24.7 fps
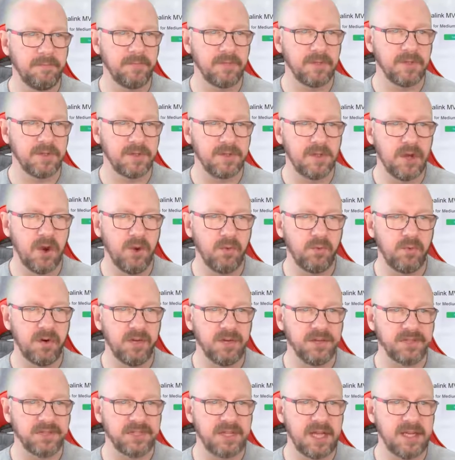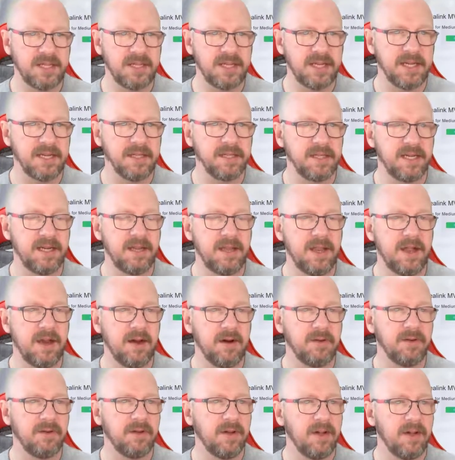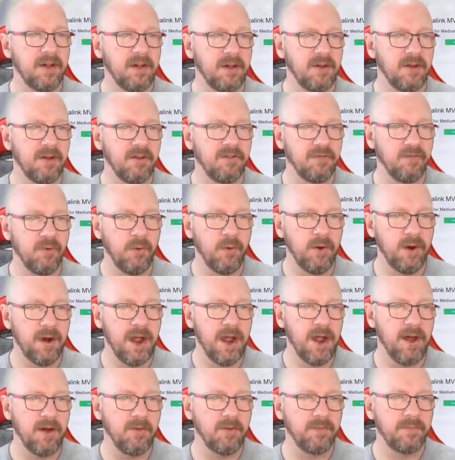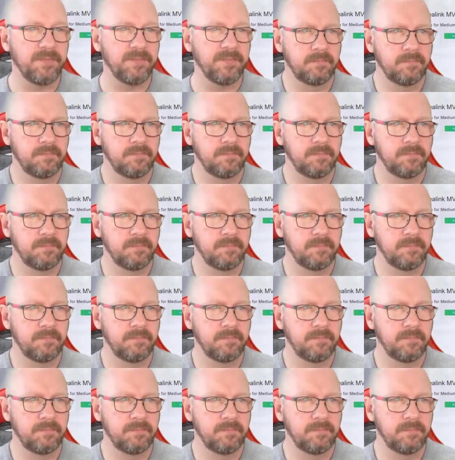There's no real settings in there for now.